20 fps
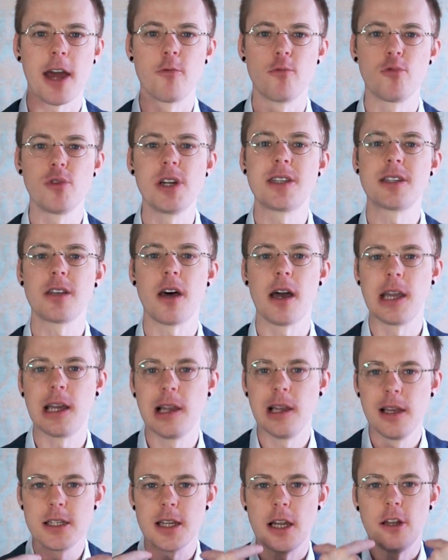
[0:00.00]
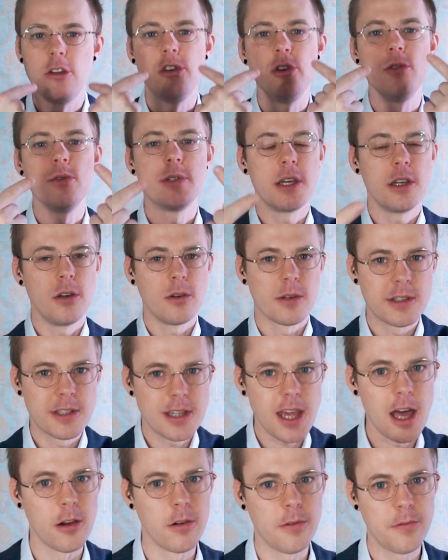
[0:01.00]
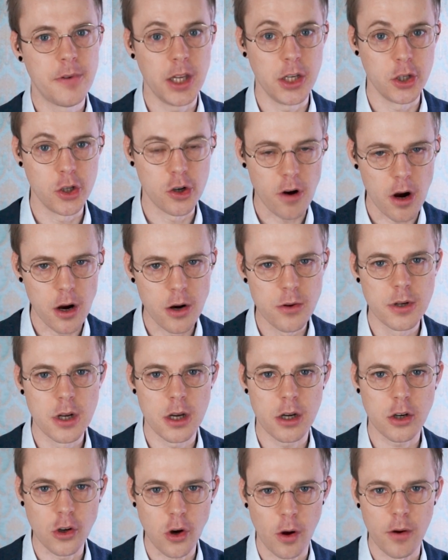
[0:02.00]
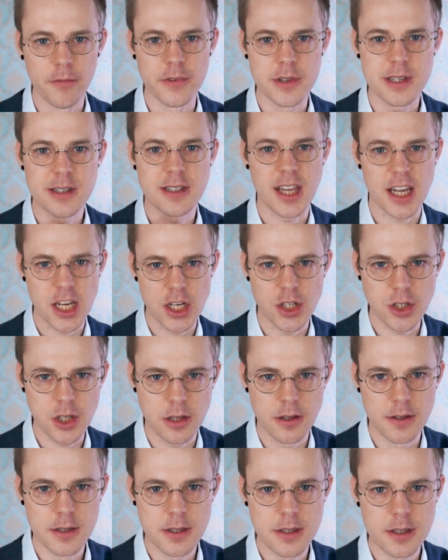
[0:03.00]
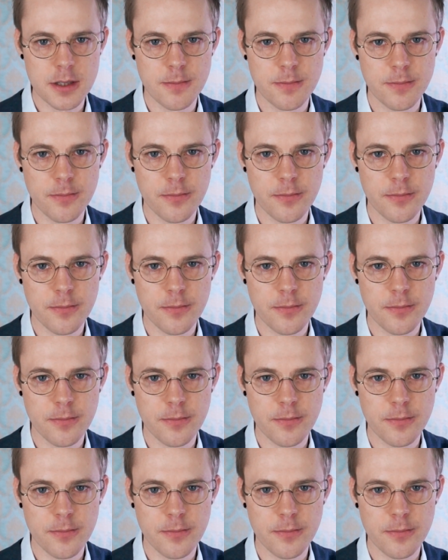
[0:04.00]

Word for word: and recycle it and use it yourself in your own conversations.